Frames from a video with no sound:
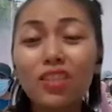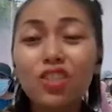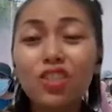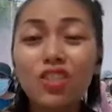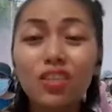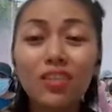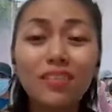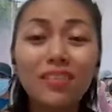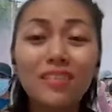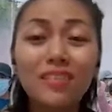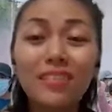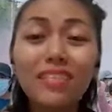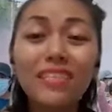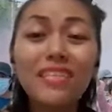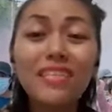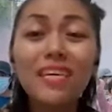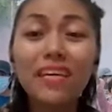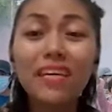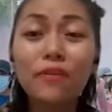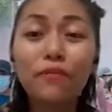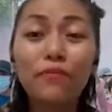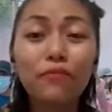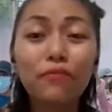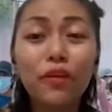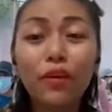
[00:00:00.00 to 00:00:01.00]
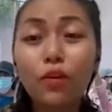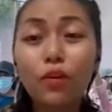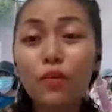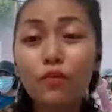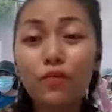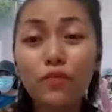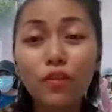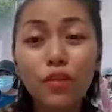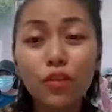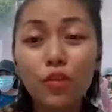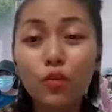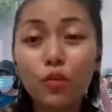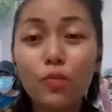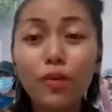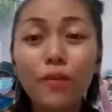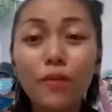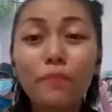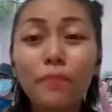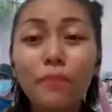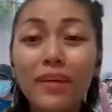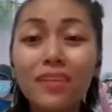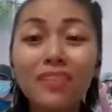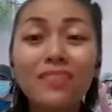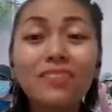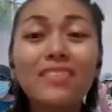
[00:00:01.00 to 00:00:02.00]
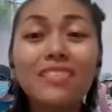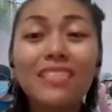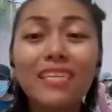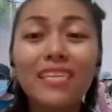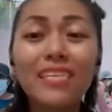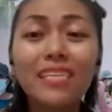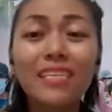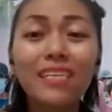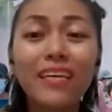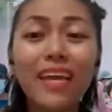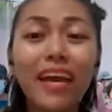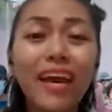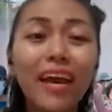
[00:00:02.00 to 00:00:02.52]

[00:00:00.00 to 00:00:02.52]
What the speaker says: just sitting in front of the UN building